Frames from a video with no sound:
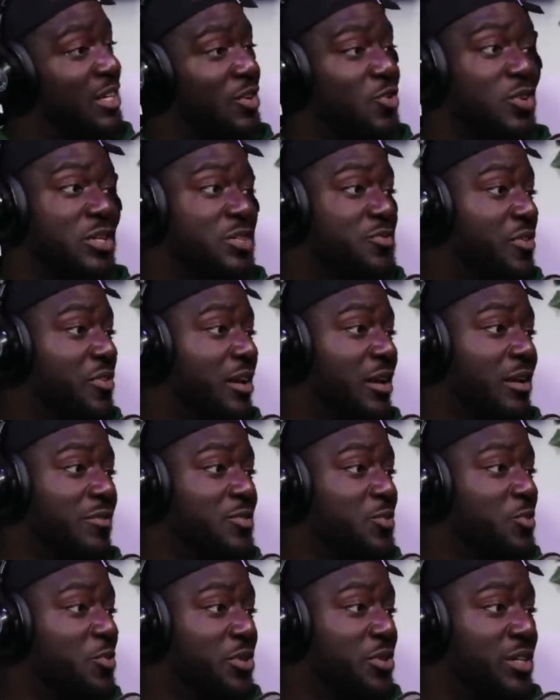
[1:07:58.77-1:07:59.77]
All is fair, love
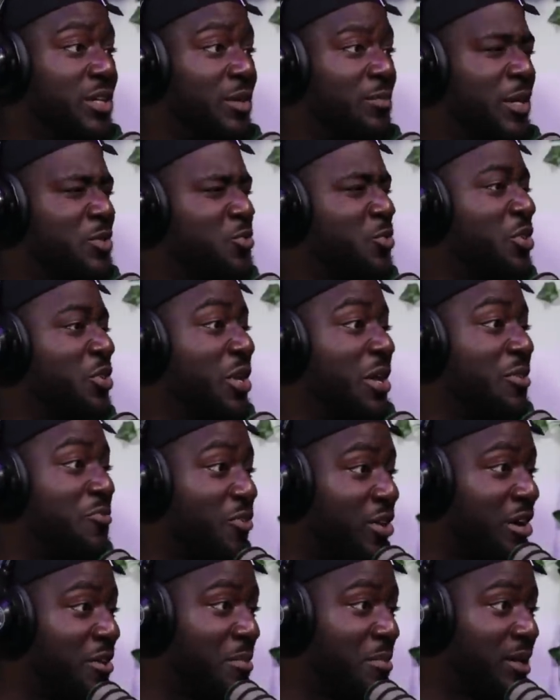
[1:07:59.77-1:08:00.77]
is war, you know. But I just wanted it in
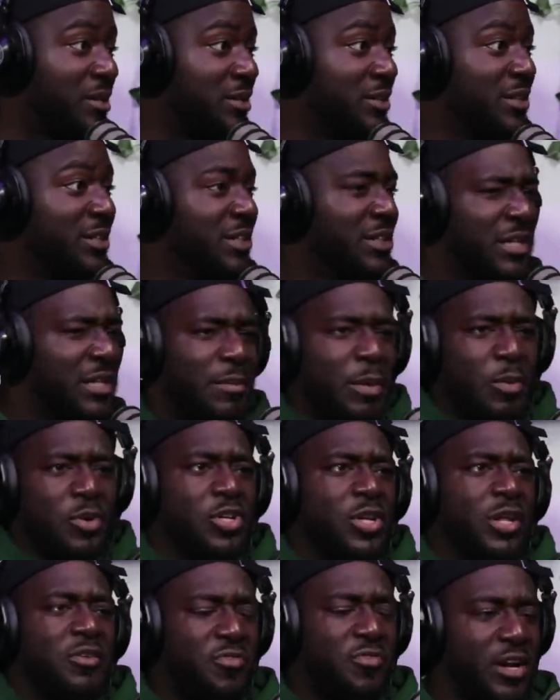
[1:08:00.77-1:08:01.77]
front of man. Nah, but I
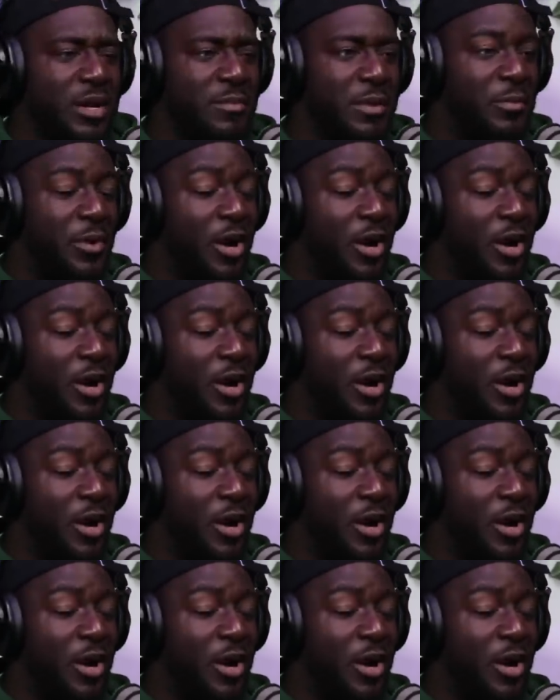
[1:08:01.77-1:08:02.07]
wanted it in front of man.